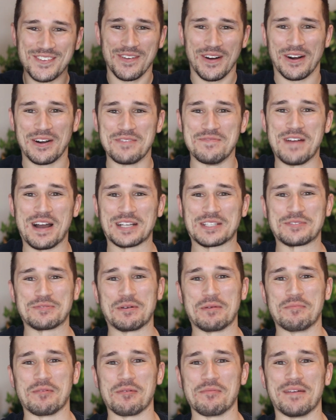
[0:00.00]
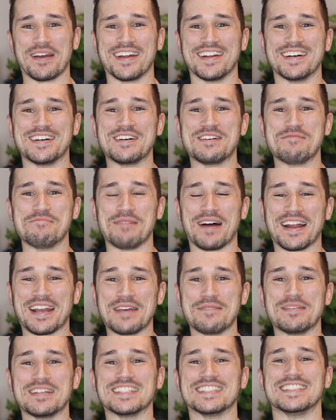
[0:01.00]
Welcome back to One More Mana. My
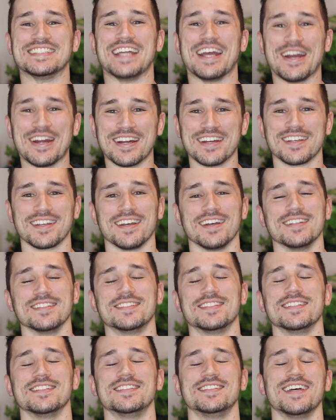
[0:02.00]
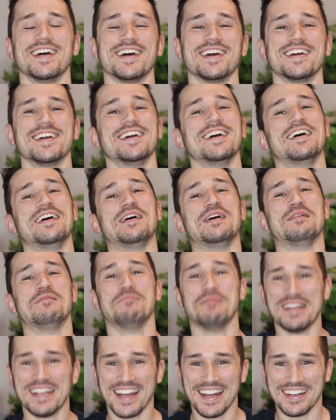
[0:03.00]
name is Derik, and today
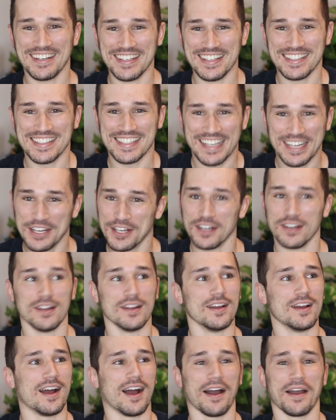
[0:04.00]
Midnight Hunt is here.